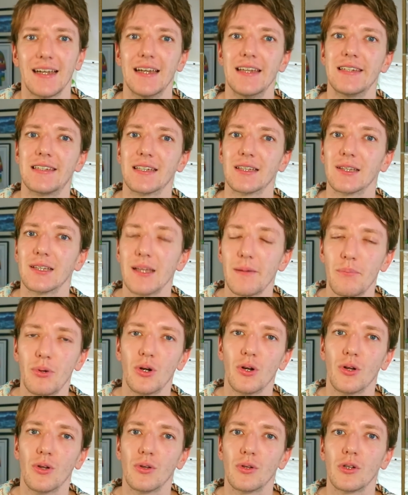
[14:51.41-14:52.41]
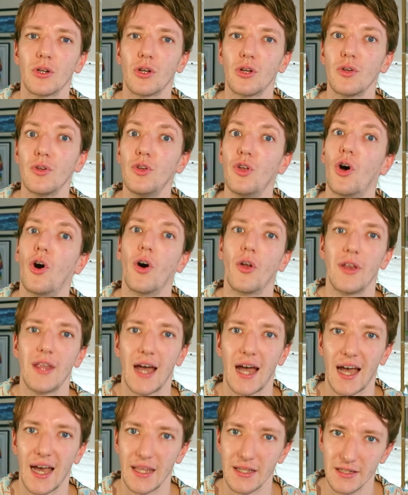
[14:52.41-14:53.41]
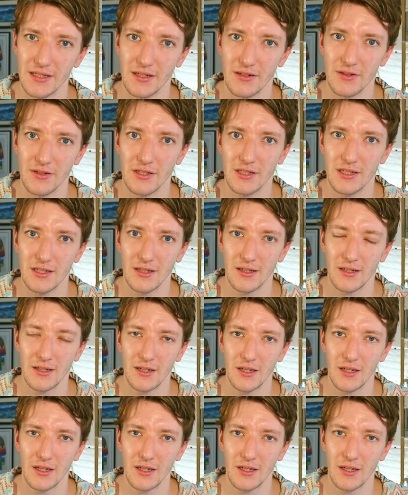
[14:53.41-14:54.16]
into liberal non-answers.